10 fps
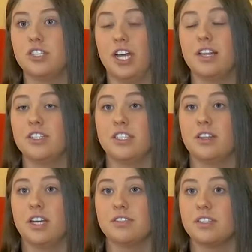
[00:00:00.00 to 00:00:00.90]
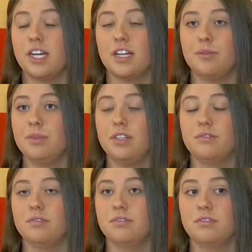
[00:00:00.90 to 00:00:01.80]
challenging lifestyle. I
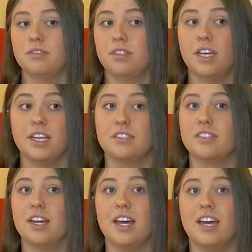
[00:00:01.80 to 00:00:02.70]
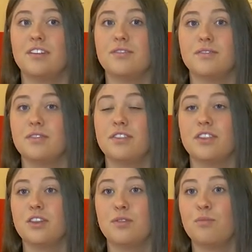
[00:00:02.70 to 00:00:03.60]
mean, yes, I have
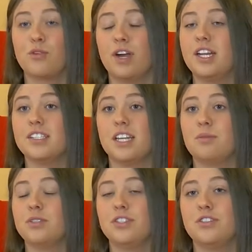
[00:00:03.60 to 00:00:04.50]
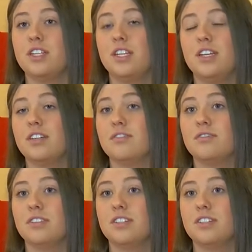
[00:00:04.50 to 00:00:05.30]
the greatest opportunity of